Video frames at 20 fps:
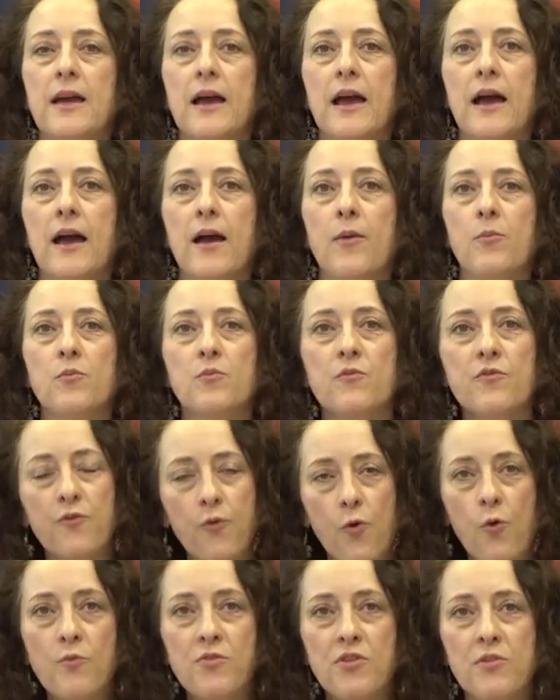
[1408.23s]

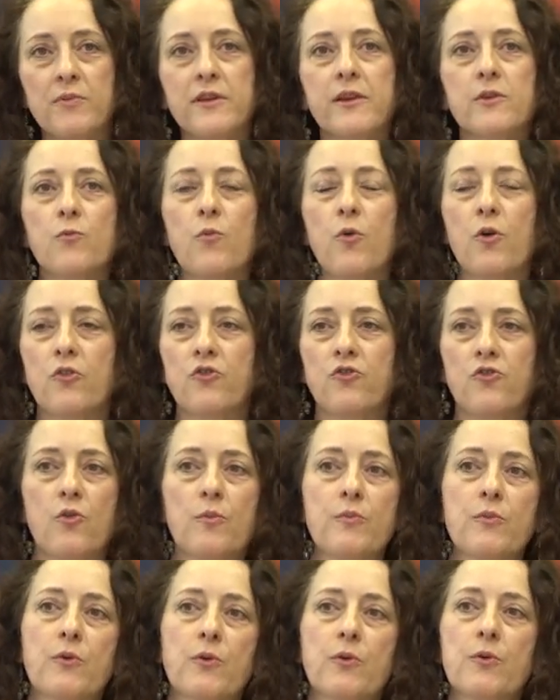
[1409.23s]
Form some little
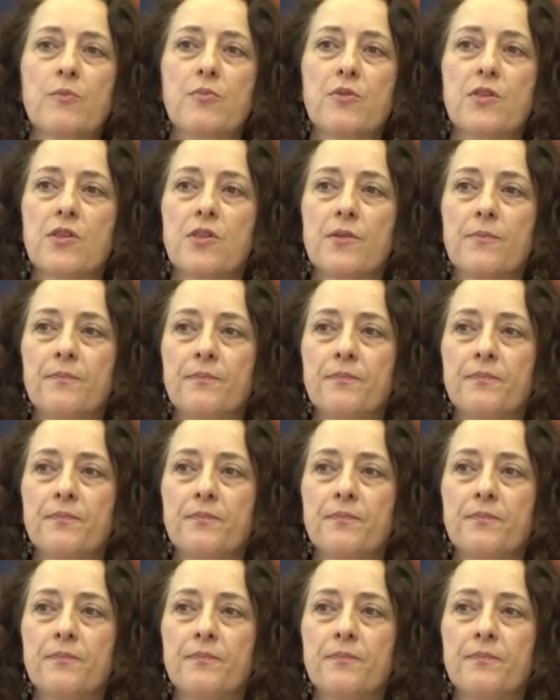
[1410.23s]
workshop groups.